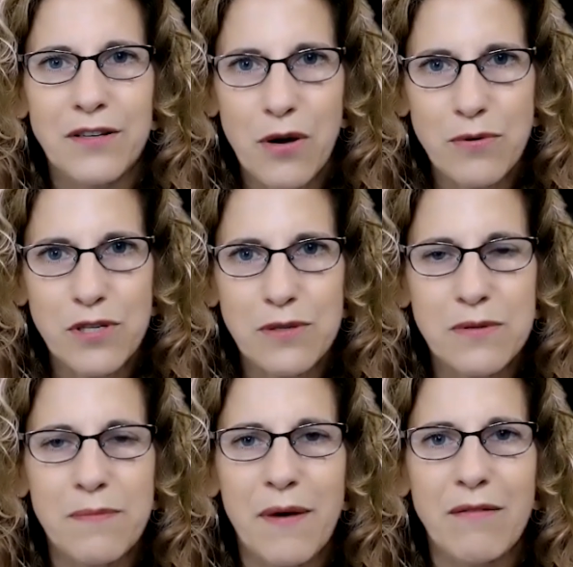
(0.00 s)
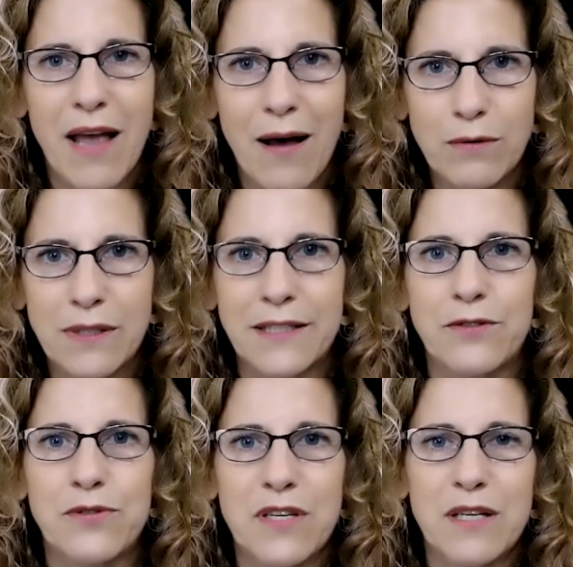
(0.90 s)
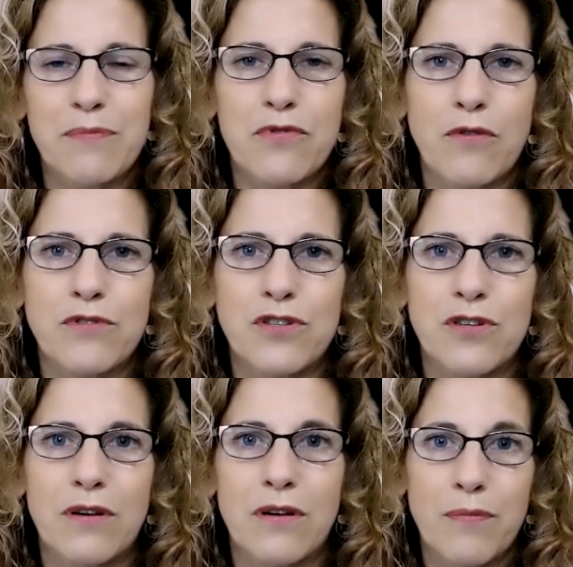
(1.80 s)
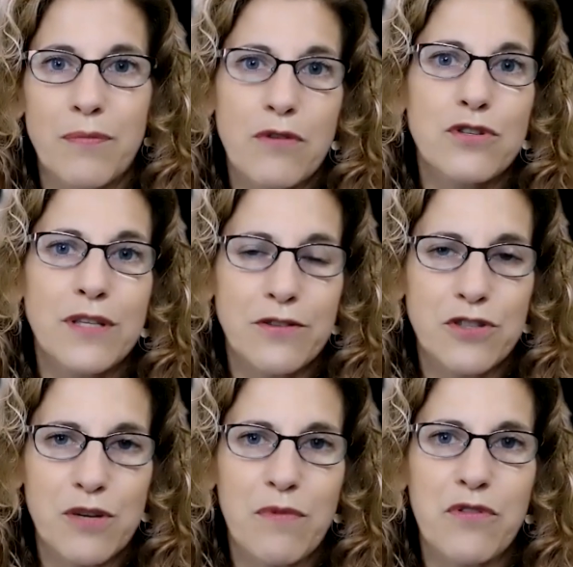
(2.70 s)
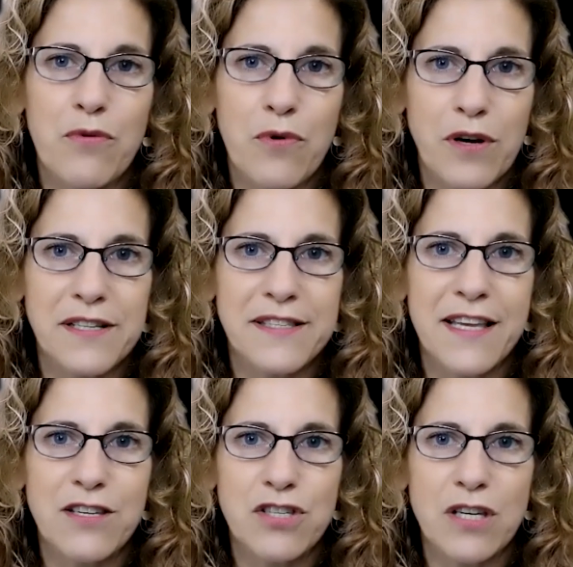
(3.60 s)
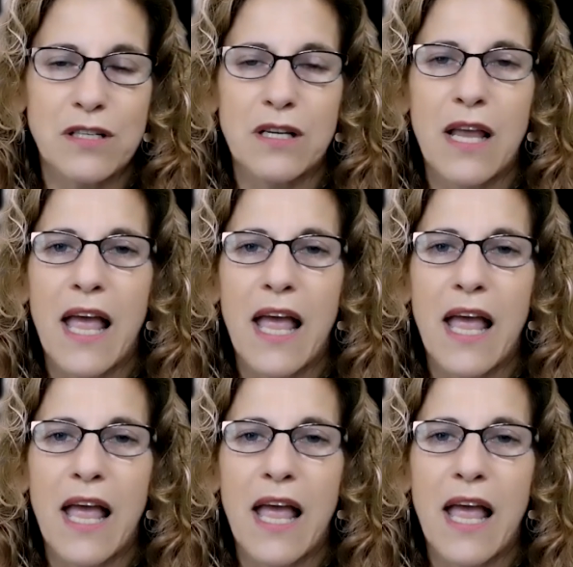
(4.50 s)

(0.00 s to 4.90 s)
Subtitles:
notions about how leaders can approach leadership in the organization.